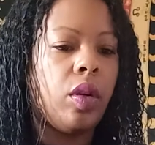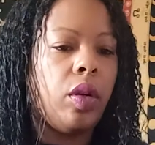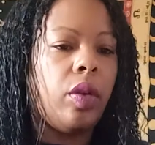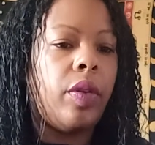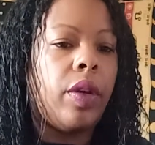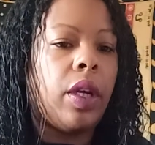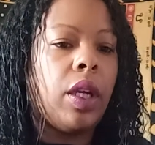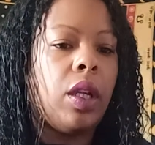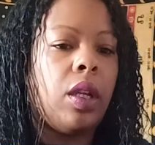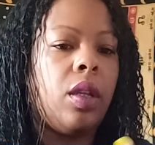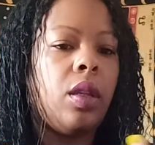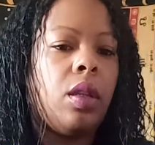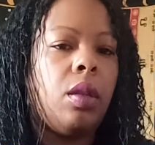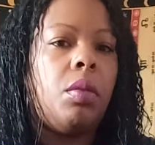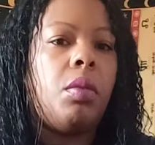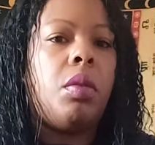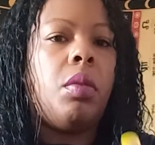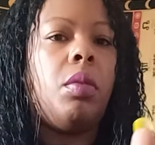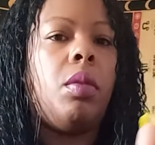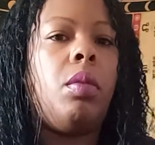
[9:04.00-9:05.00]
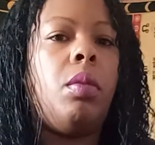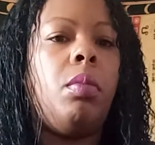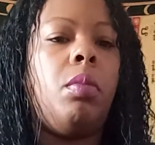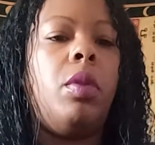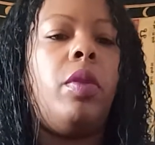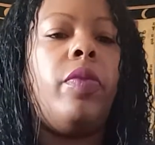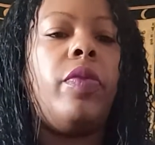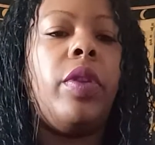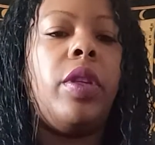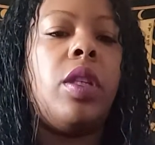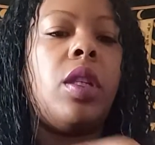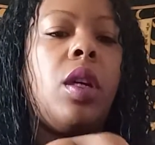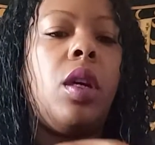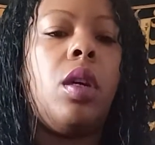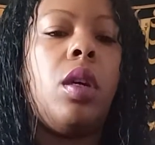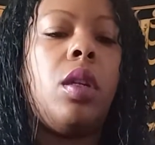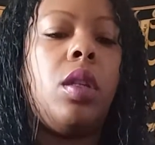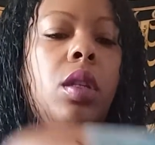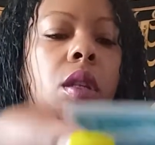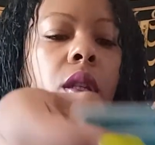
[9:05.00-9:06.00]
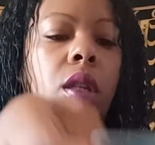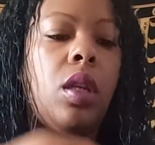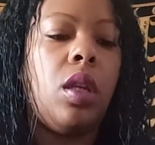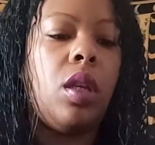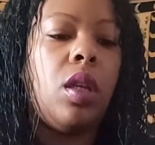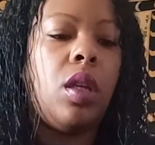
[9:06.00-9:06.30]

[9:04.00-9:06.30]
All right. Move these cards.